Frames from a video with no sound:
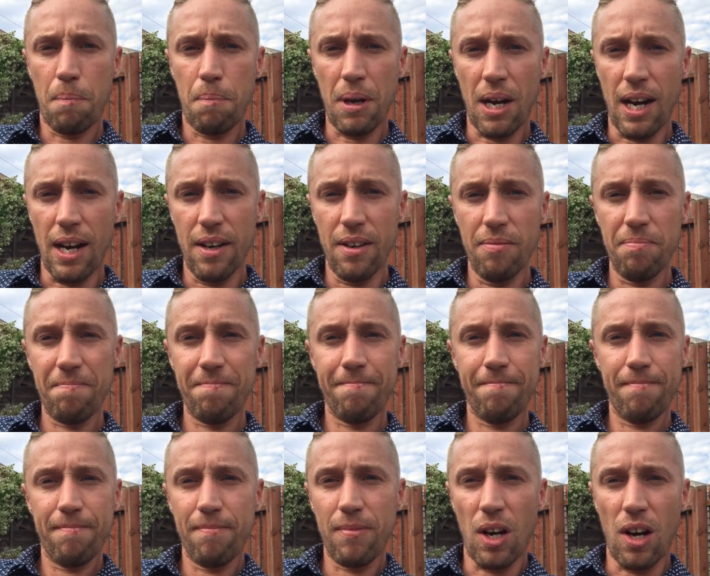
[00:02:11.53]
But
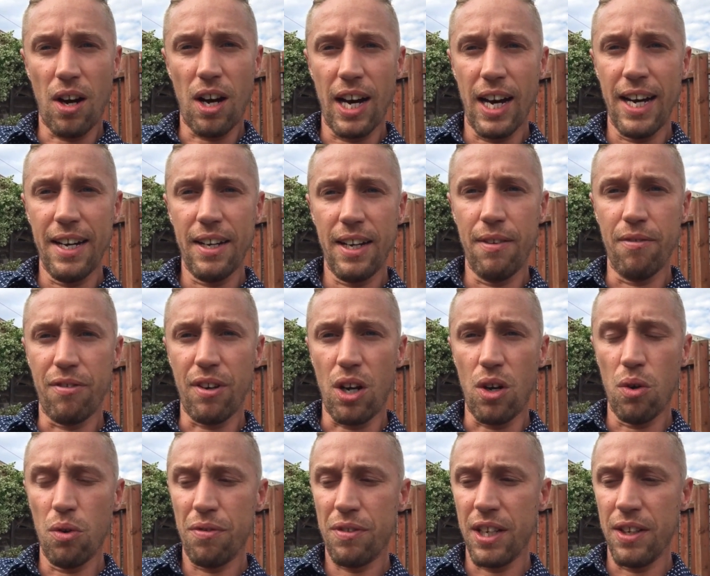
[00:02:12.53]
I ain't
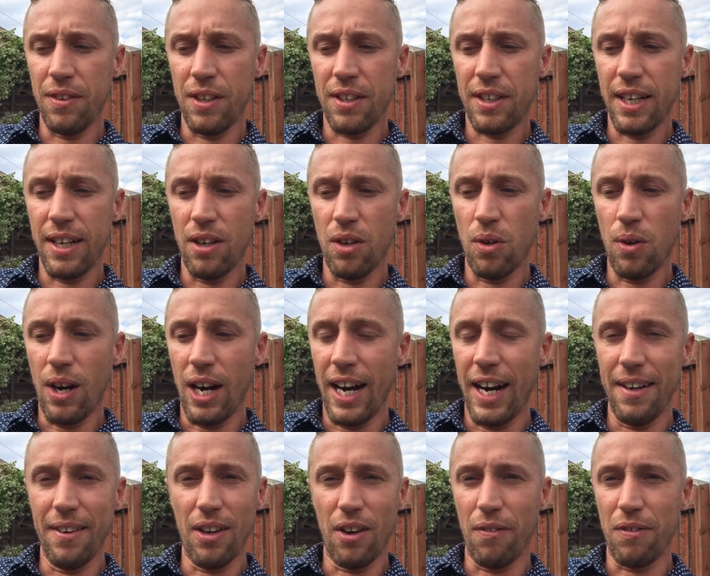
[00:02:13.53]
involved in the deal. I
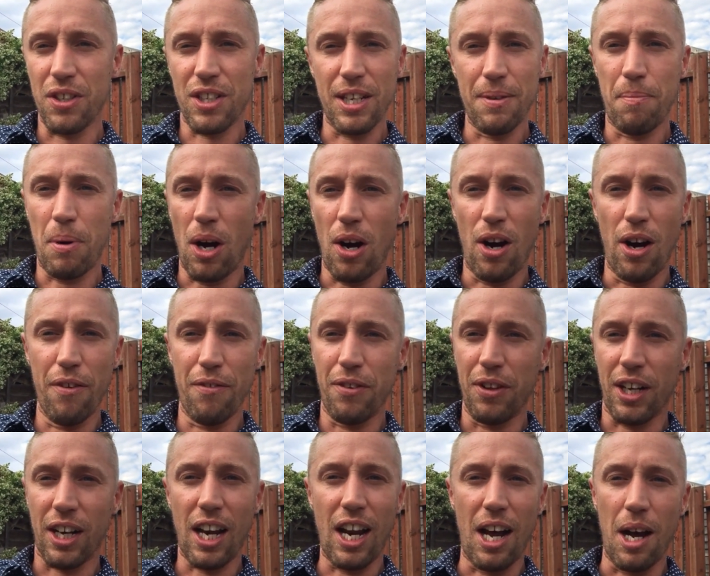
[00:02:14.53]
ain't obviously part of
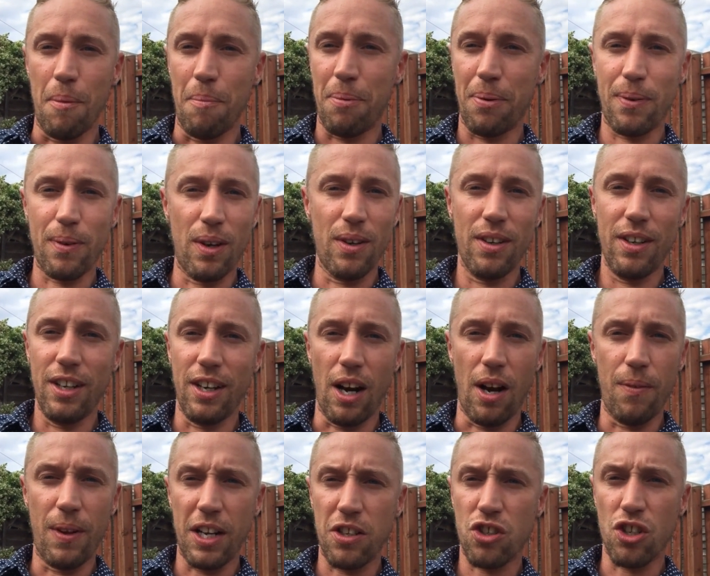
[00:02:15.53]
the club. You
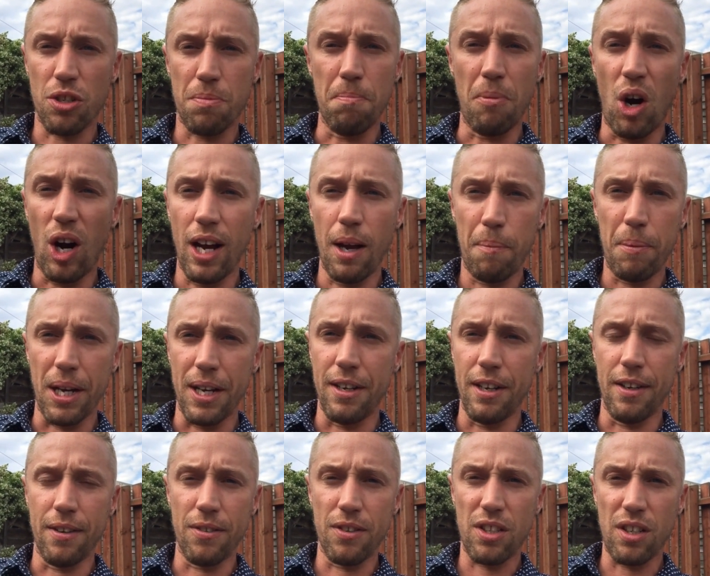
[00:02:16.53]
know, that's just my
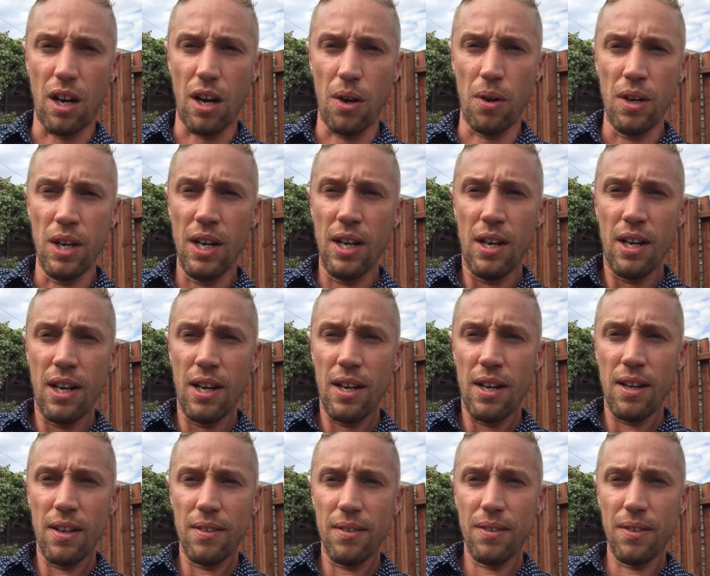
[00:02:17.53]
opinion. So
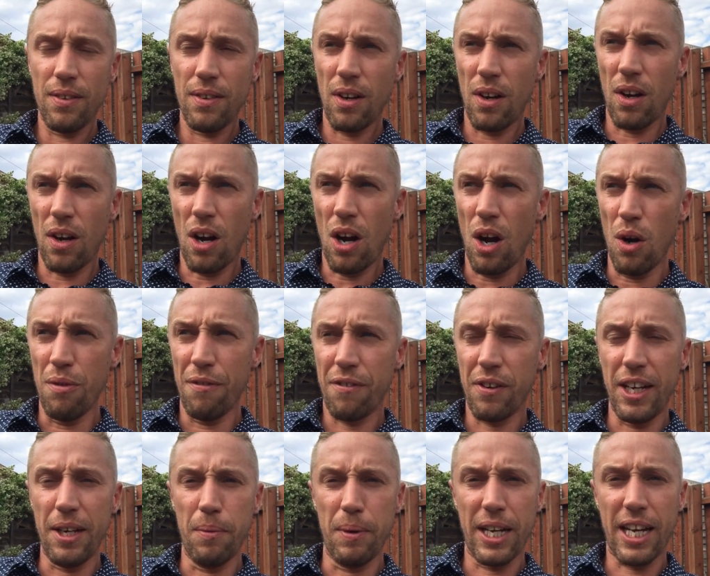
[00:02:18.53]

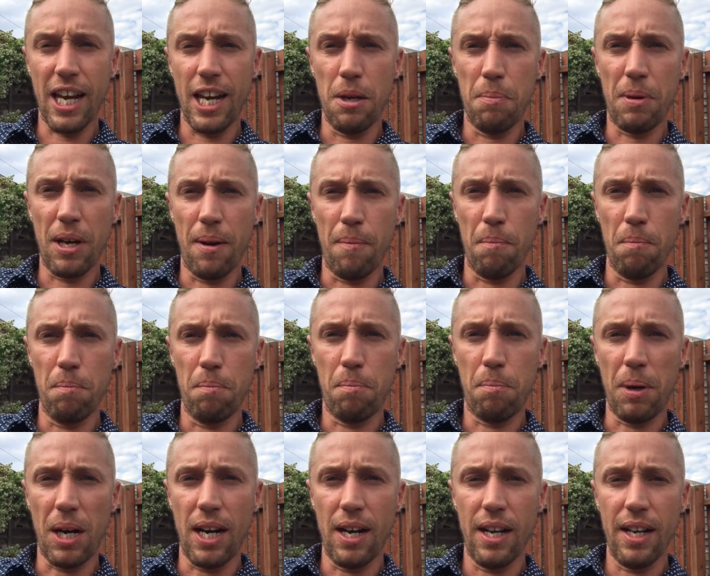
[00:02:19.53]
hopefully we keep him.
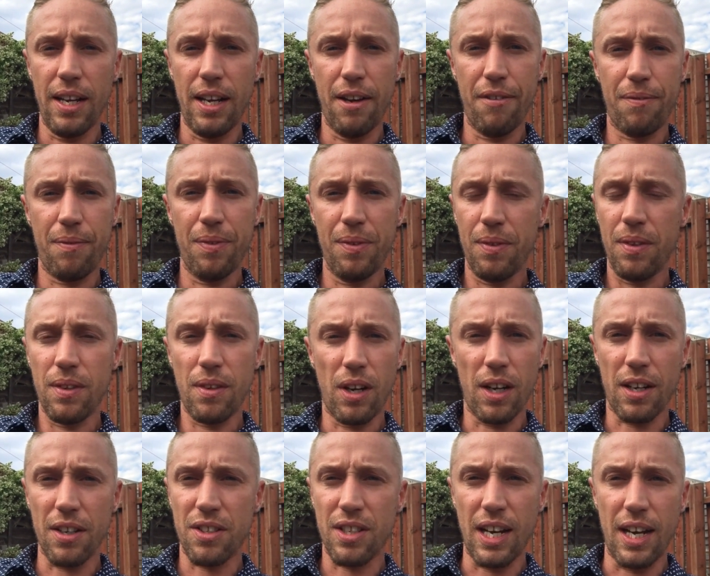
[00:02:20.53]
But if,
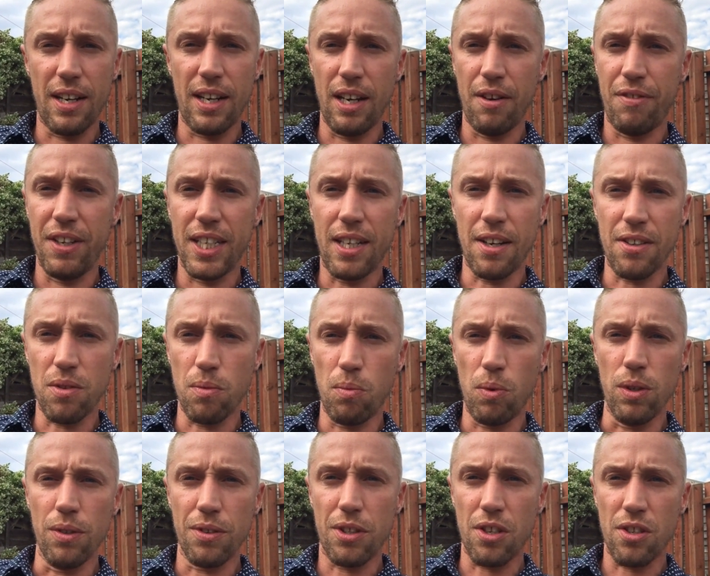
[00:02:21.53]
like I said, if he doesn't
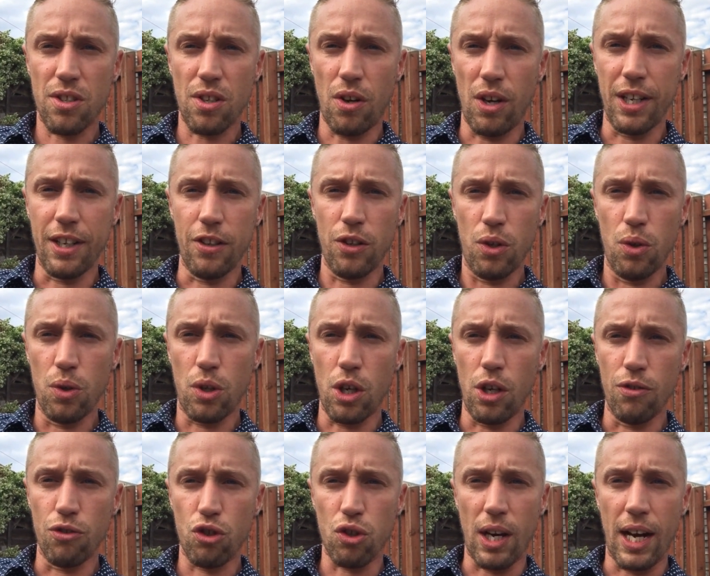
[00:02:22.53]
want to sign a new
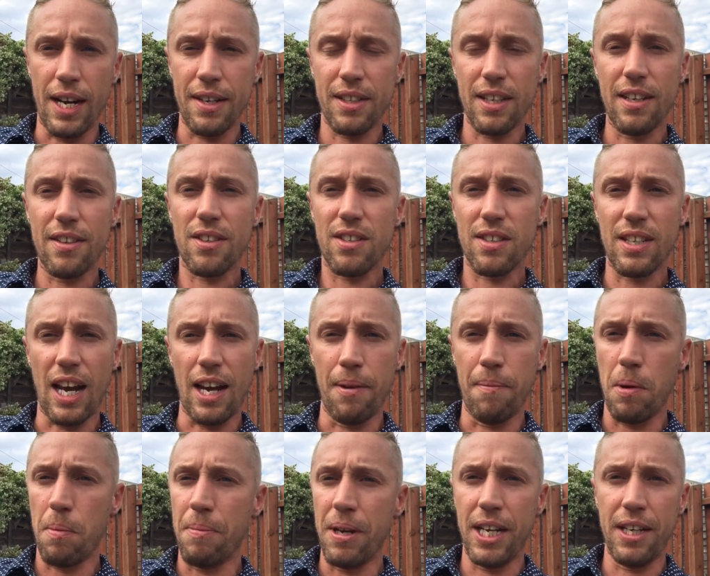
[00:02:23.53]
contract, sell
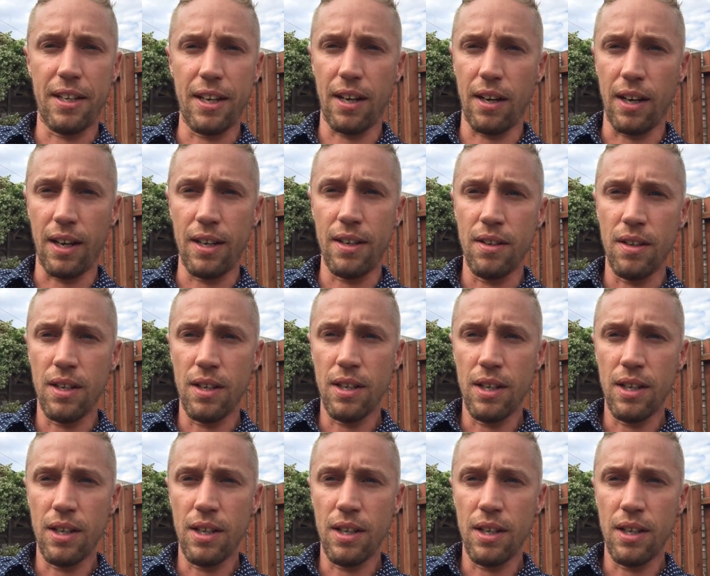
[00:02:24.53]
him immediately.